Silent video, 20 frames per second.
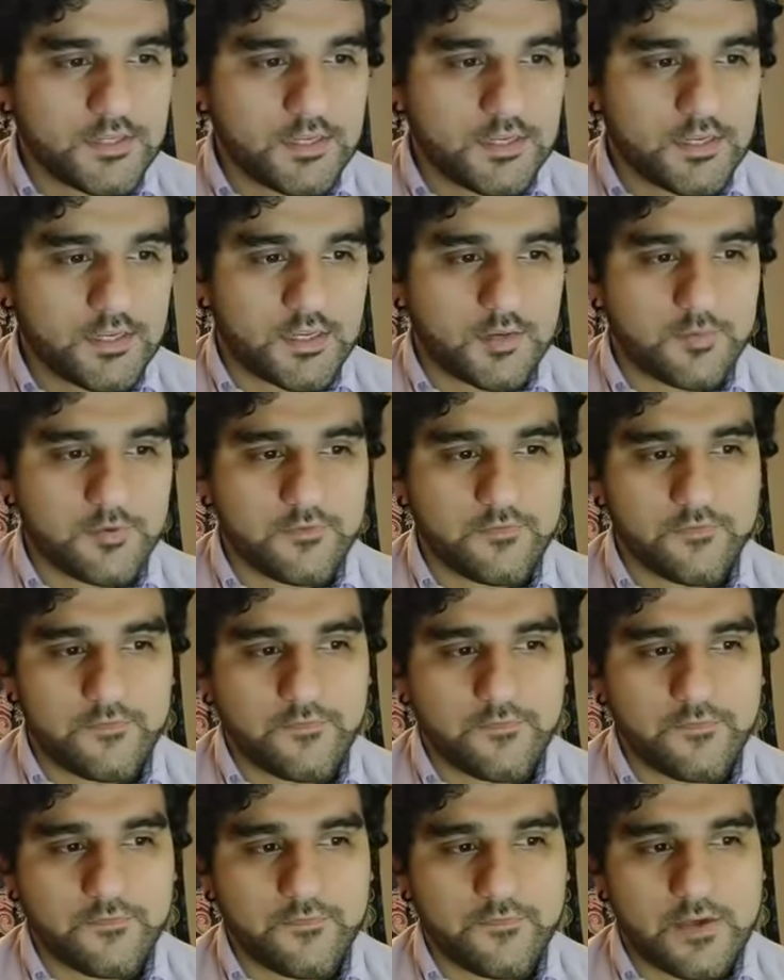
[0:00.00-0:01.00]
It can be
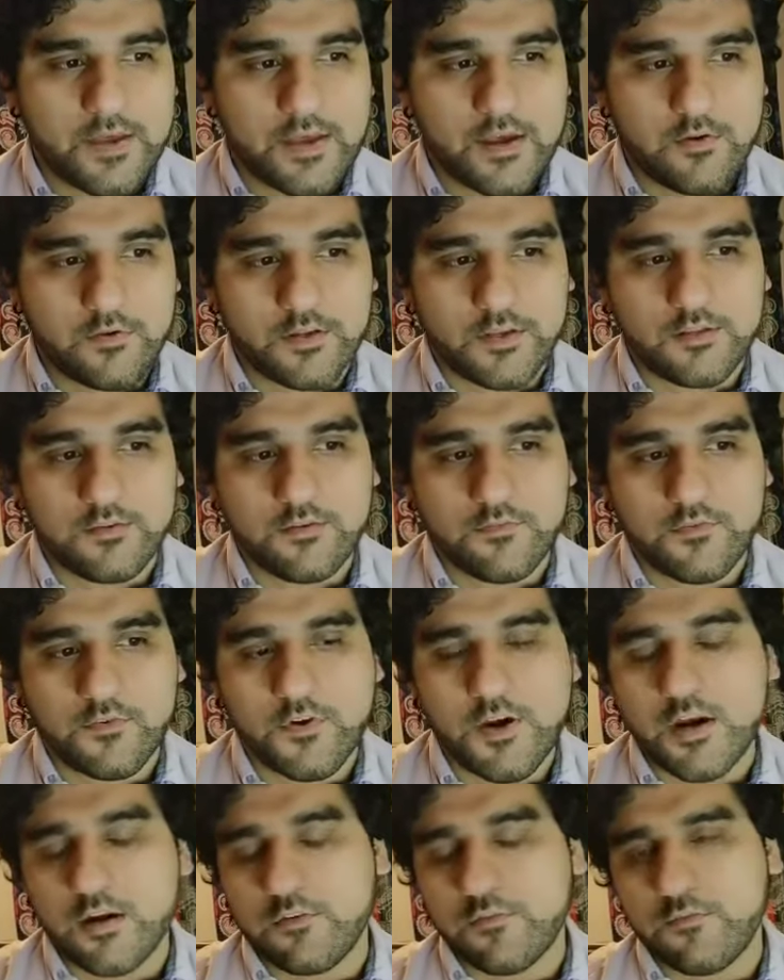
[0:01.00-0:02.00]
found in a
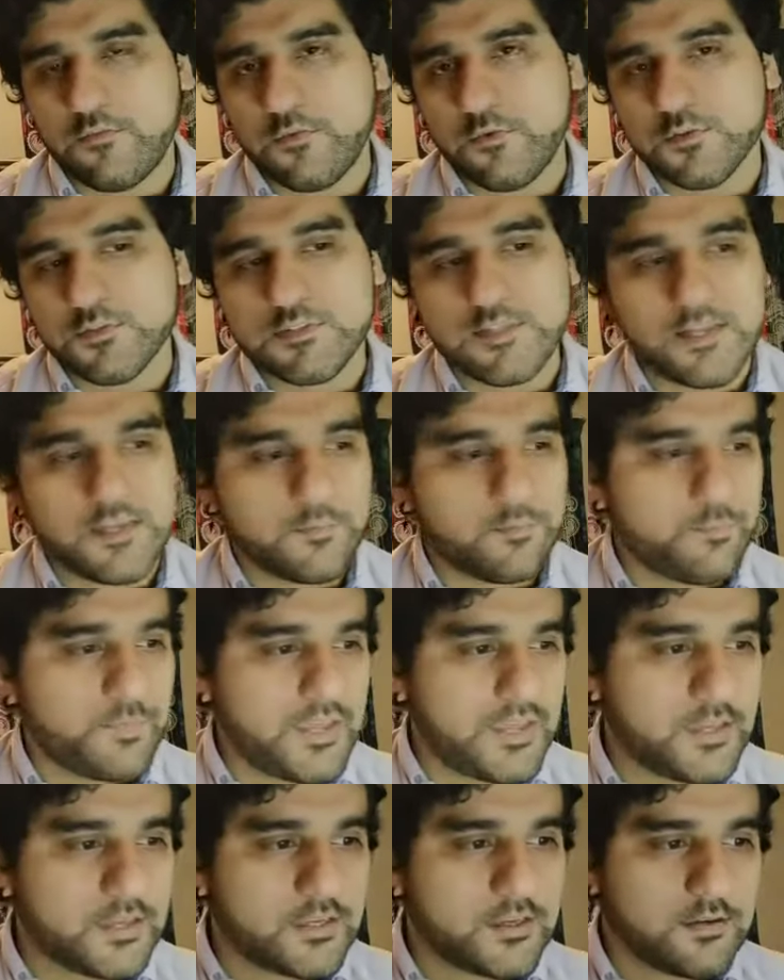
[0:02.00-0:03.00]
variety of foods like
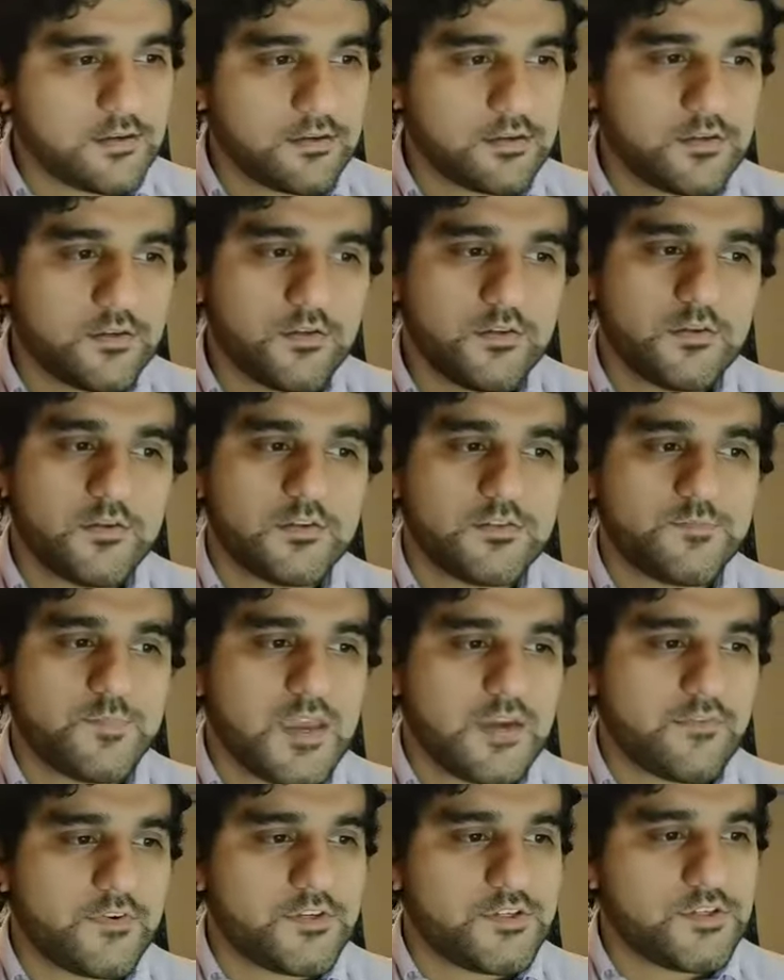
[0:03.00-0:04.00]
baked goods,
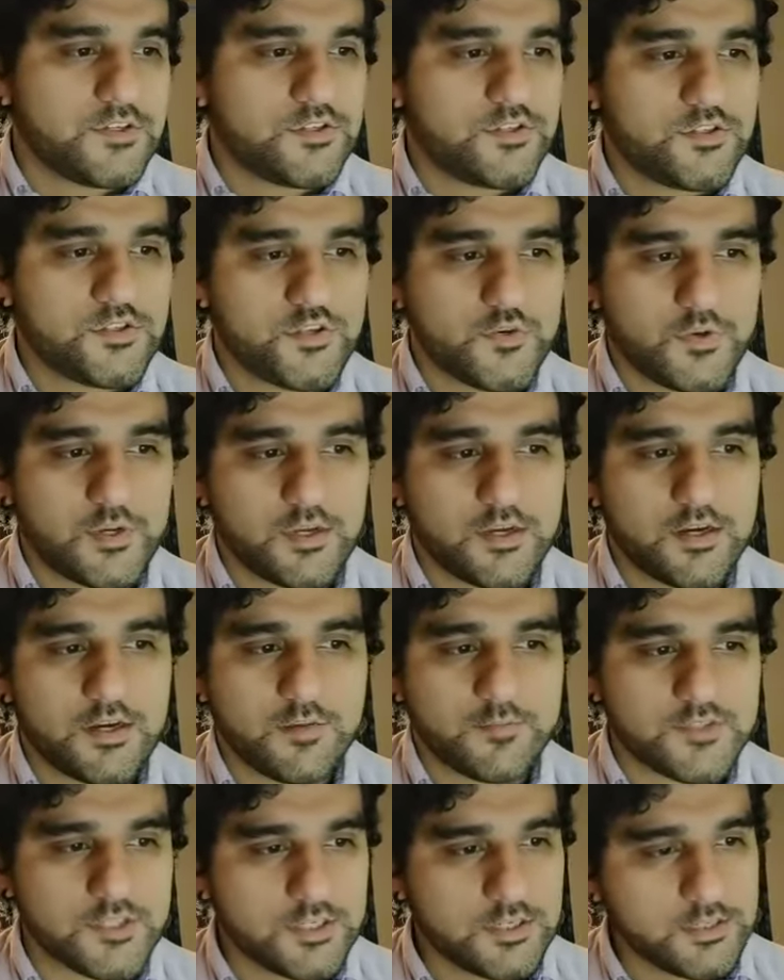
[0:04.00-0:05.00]
beverages, chewing
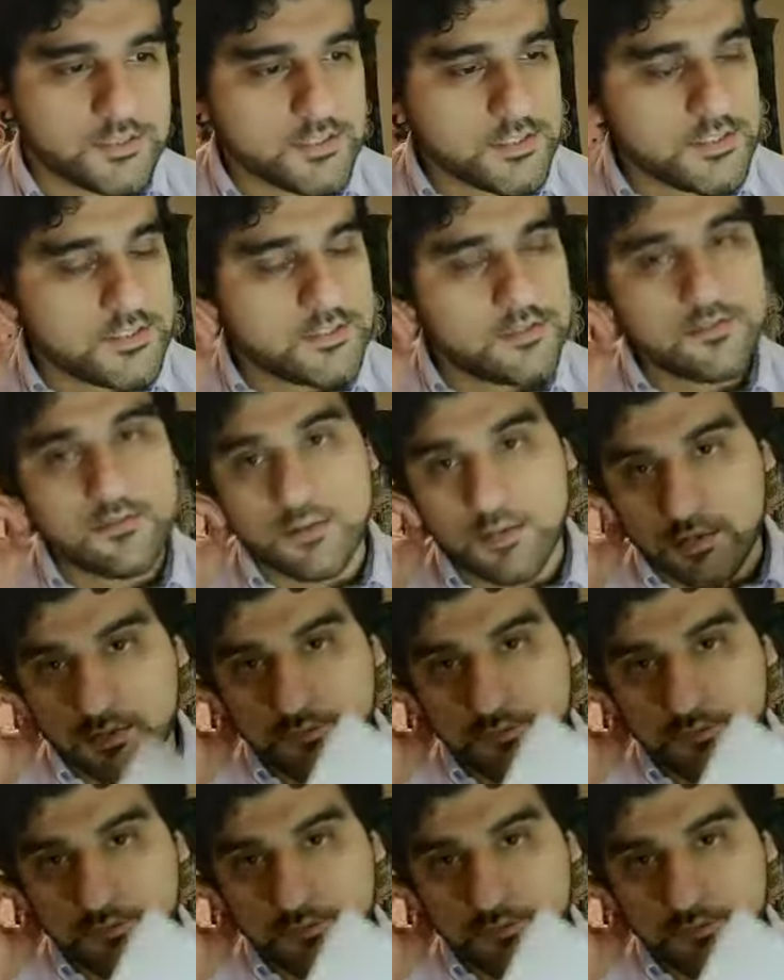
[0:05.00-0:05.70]
gum, gelatins,